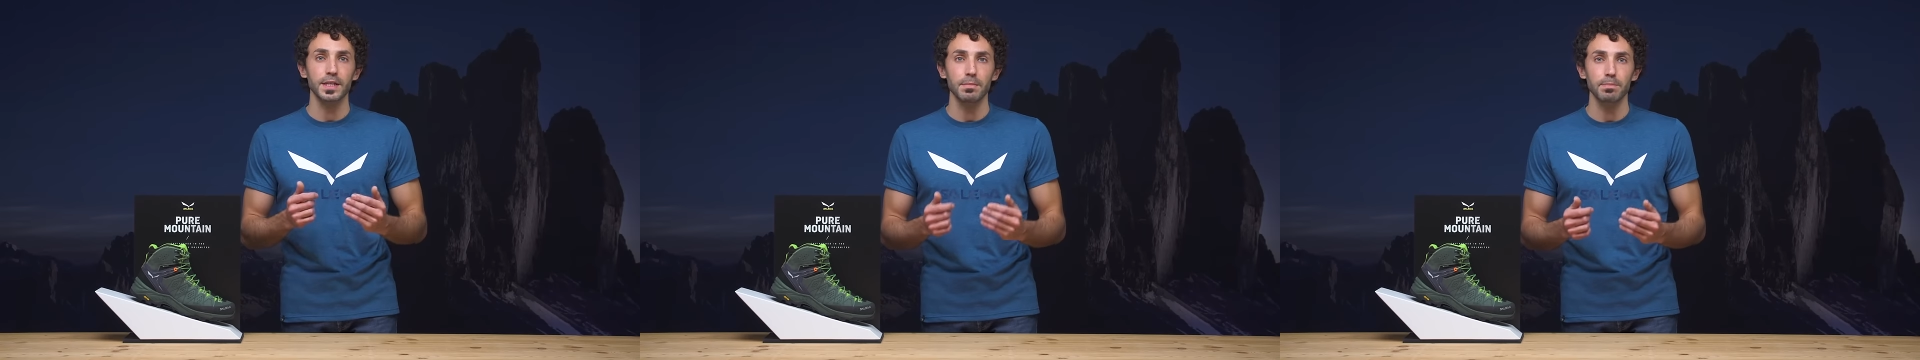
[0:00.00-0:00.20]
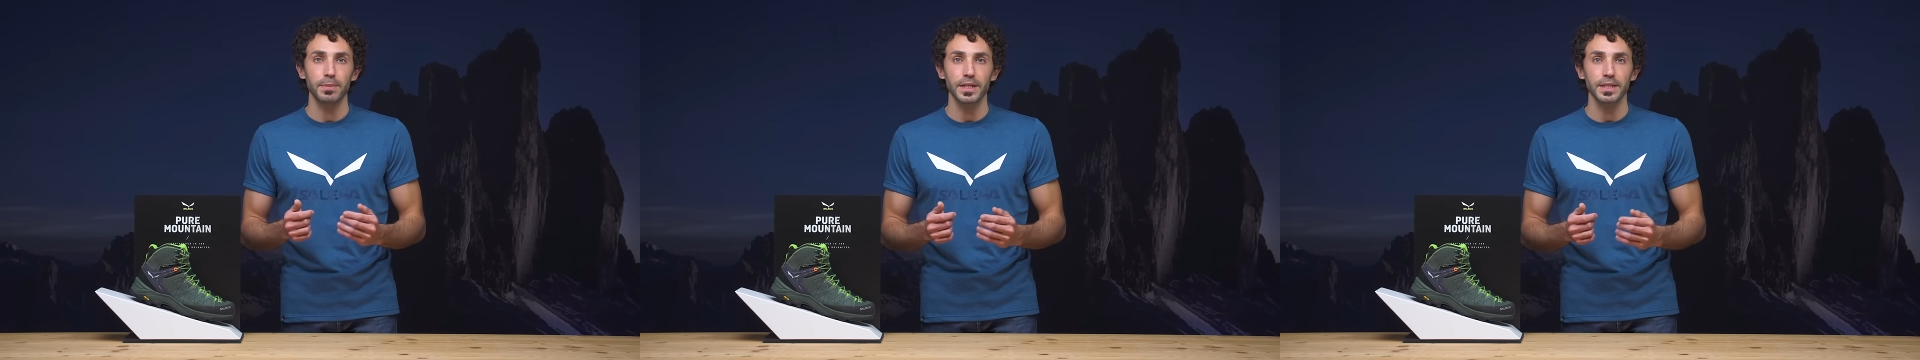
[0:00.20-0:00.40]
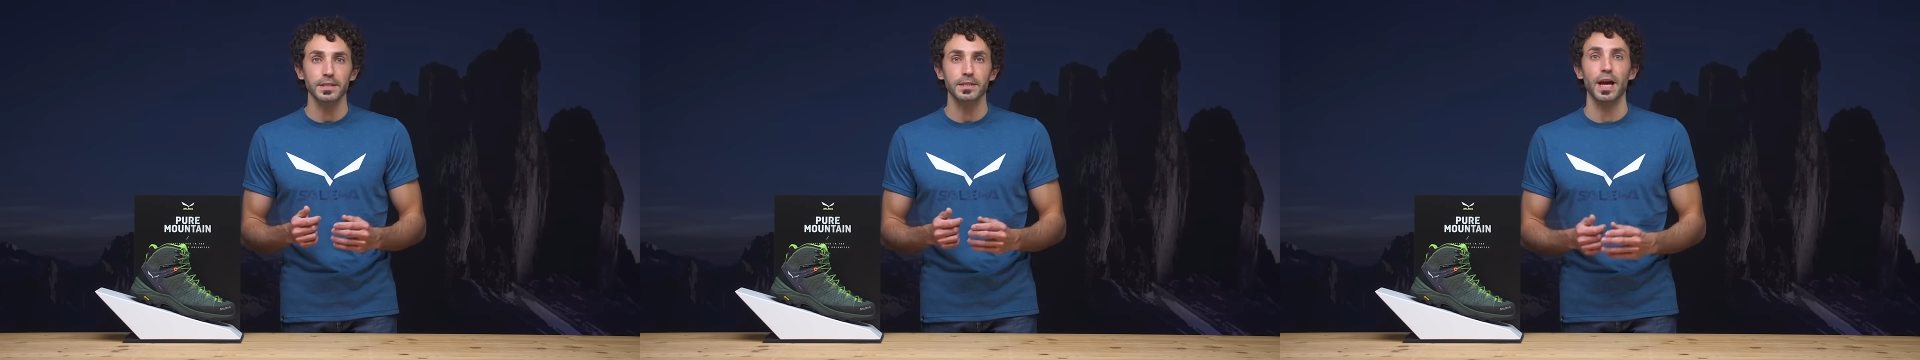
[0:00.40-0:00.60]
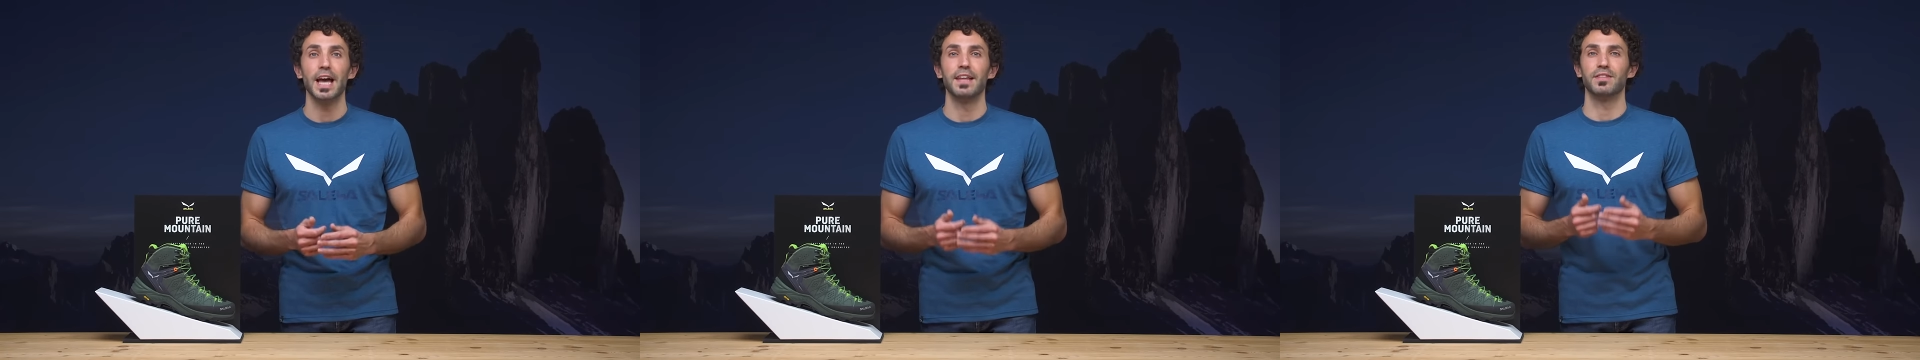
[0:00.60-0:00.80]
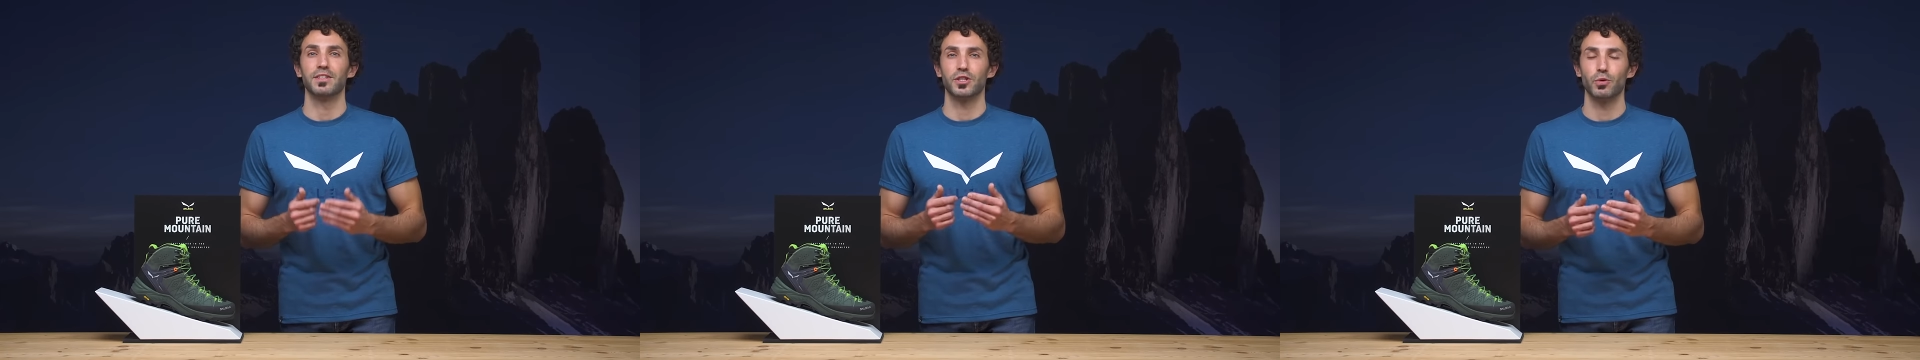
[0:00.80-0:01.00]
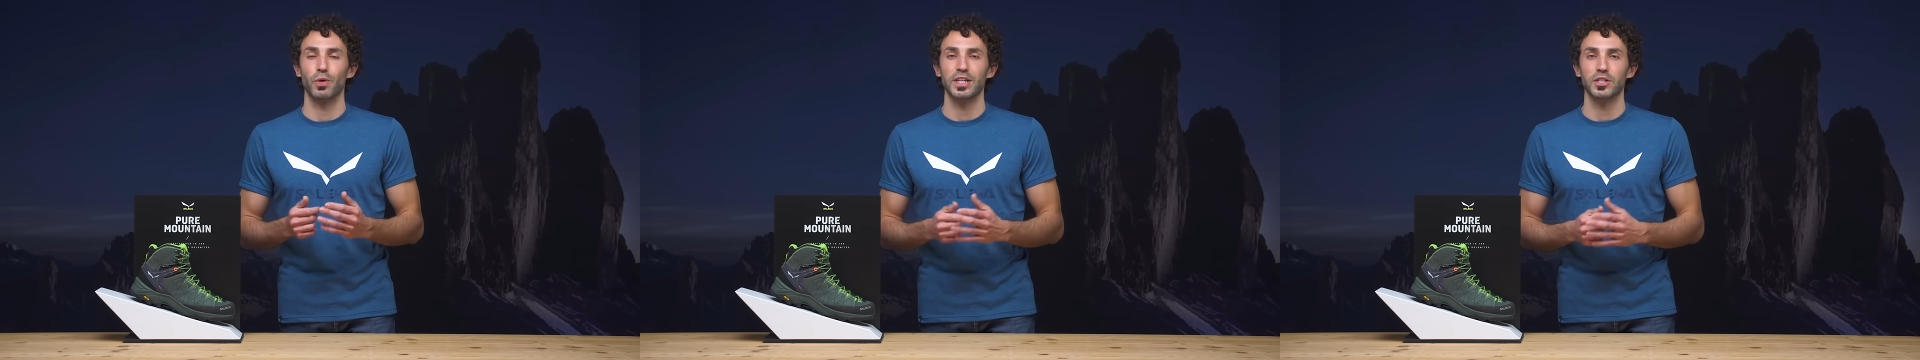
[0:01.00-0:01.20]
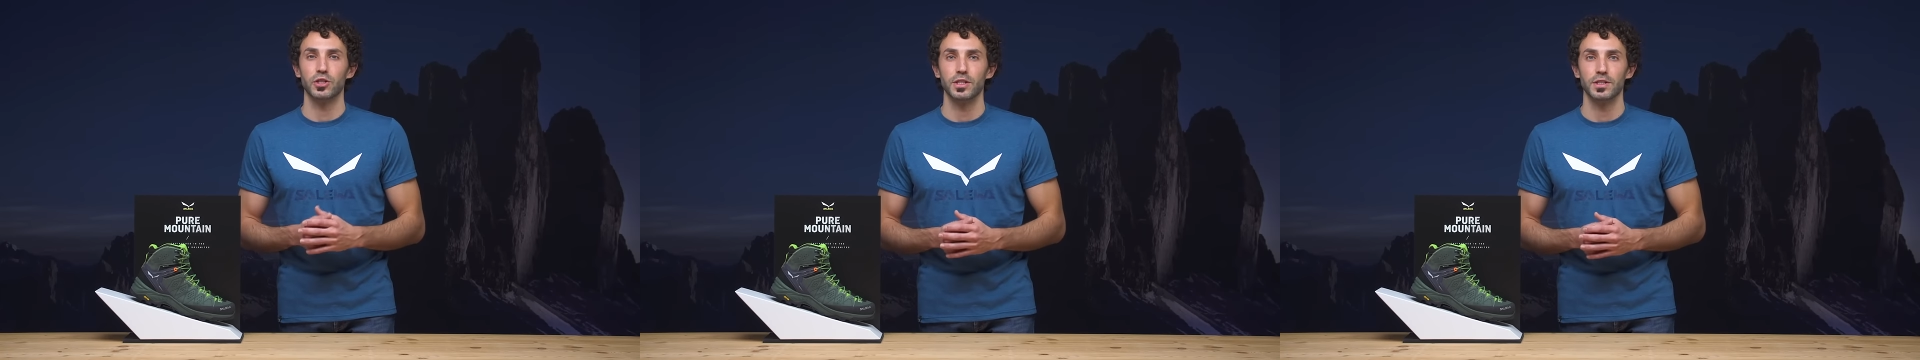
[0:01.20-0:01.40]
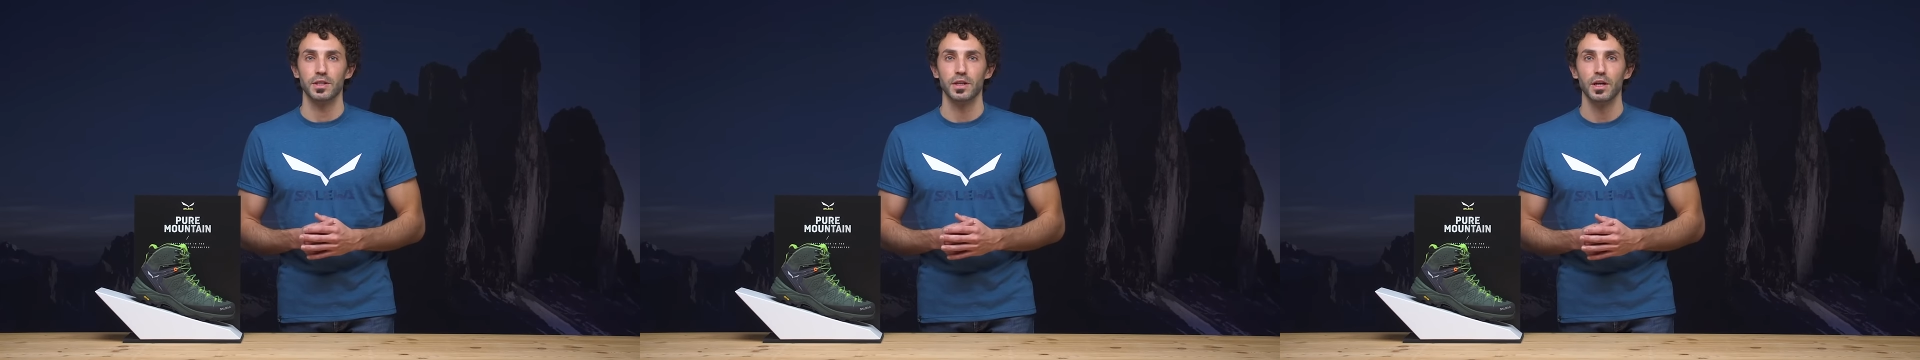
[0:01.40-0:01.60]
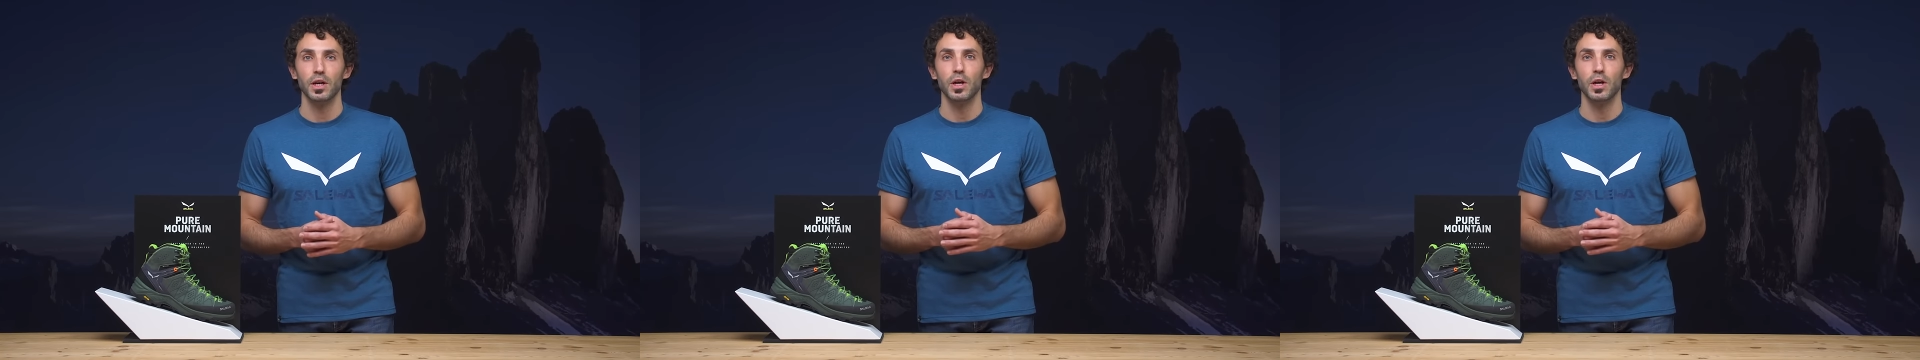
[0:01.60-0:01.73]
impact and scratches,